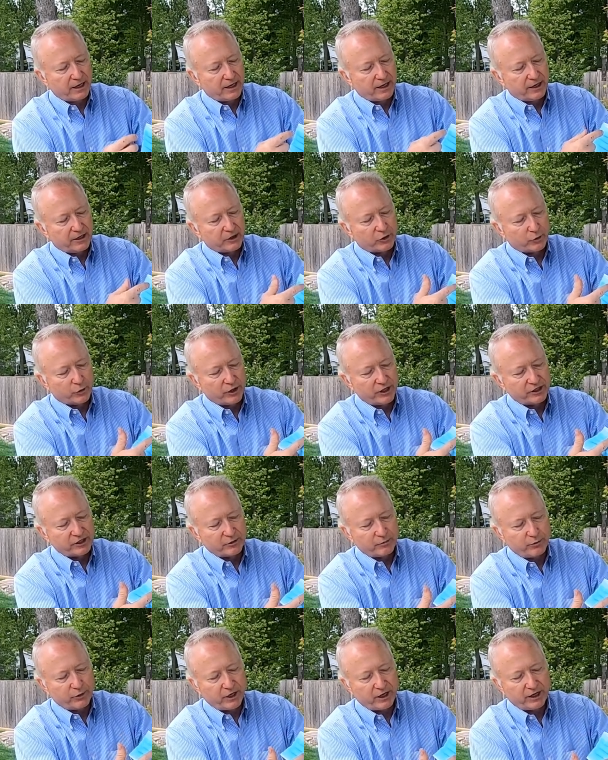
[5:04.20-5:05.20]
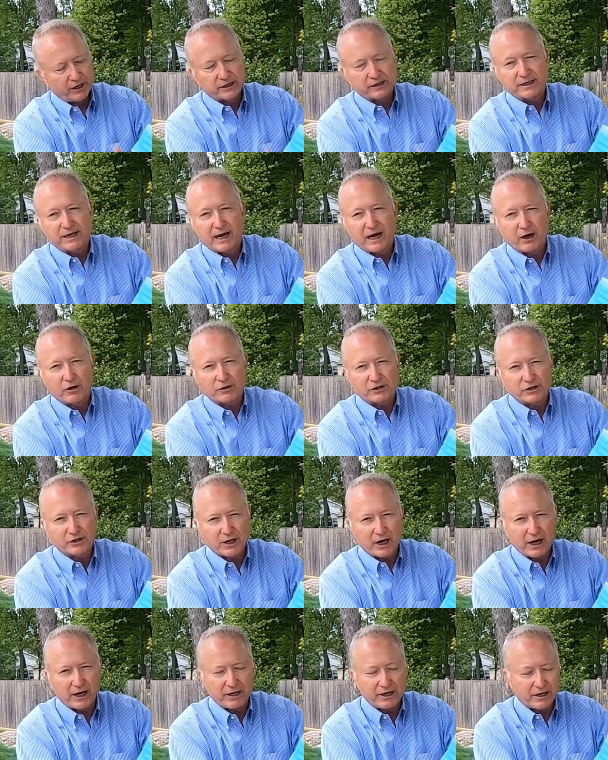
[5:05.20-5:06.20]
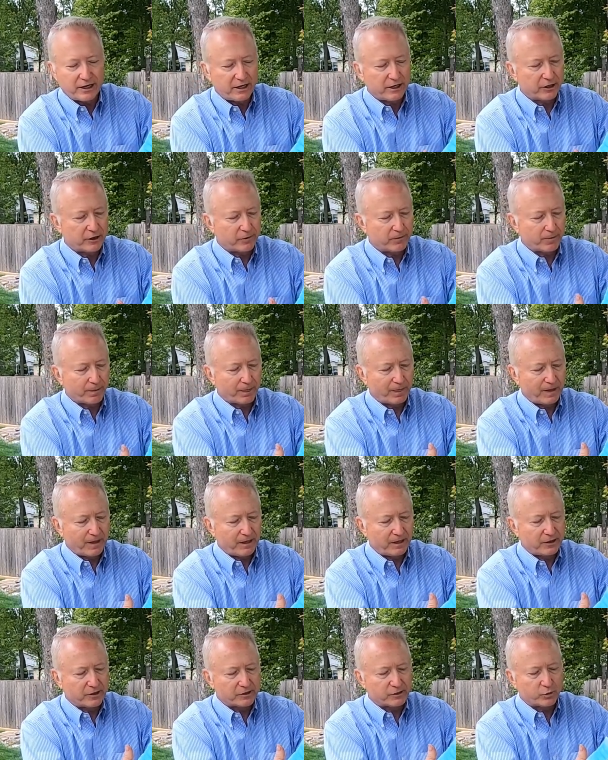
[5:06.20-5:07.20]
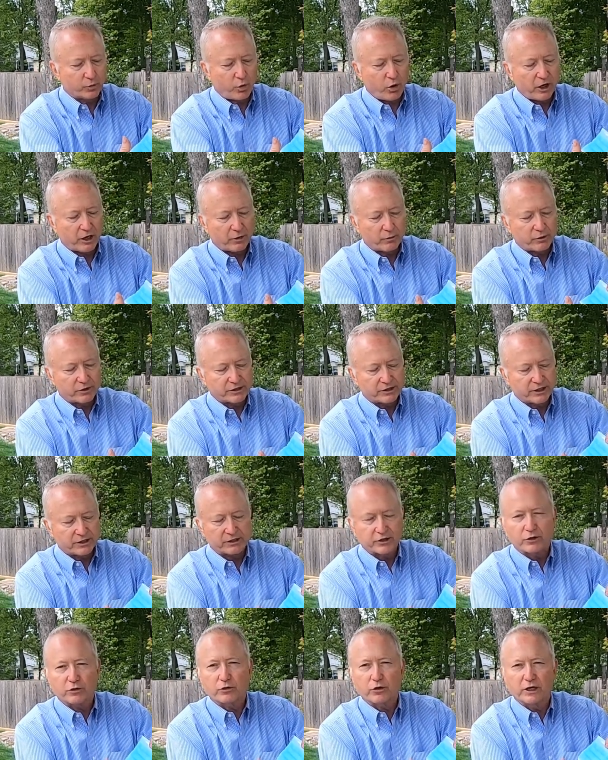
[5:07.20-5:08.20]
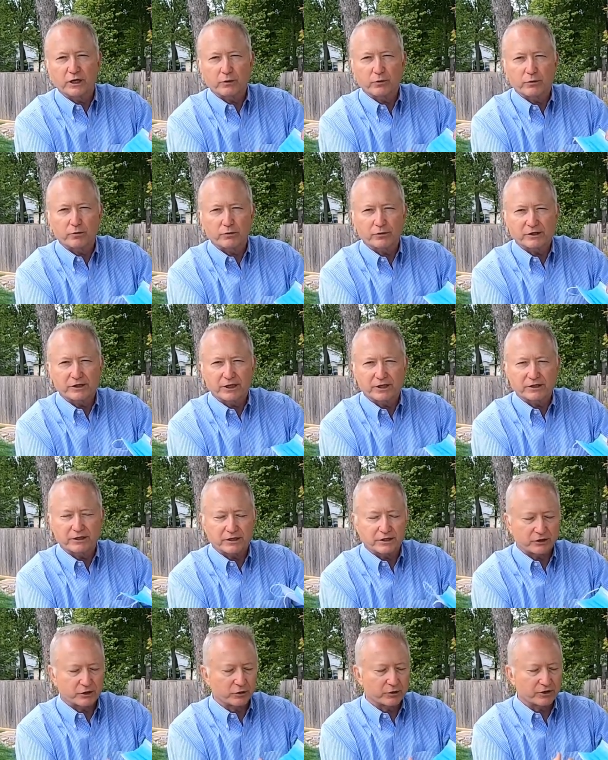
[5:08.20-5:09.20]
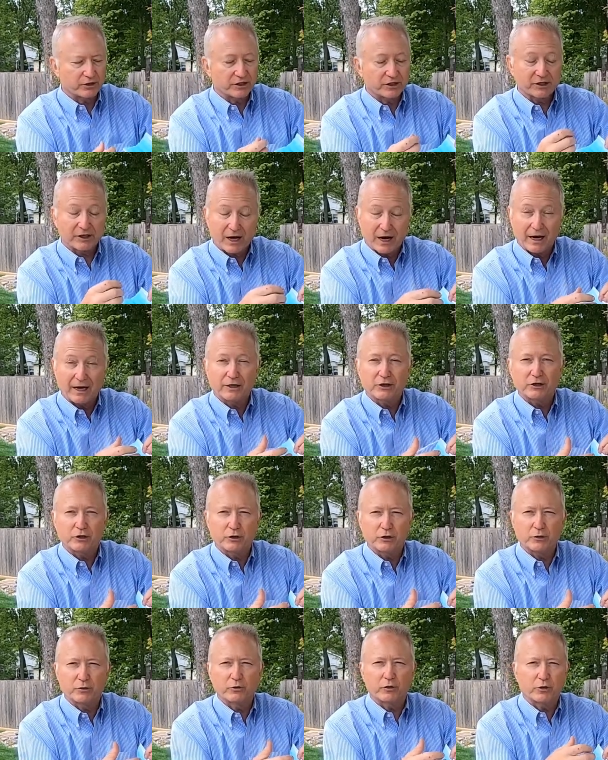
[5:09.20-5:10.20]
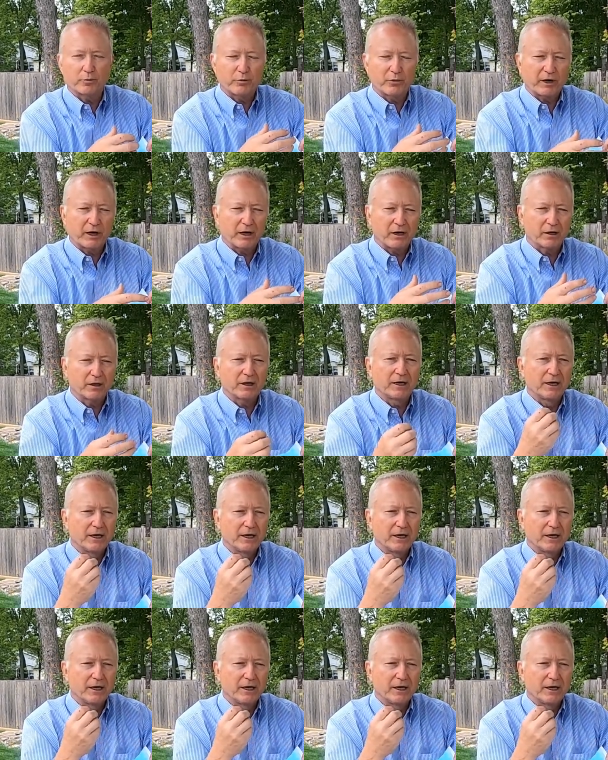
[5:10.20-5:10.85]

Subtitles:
The reason being is the outside here is water resistant or liquid resistant, so it's designed to repel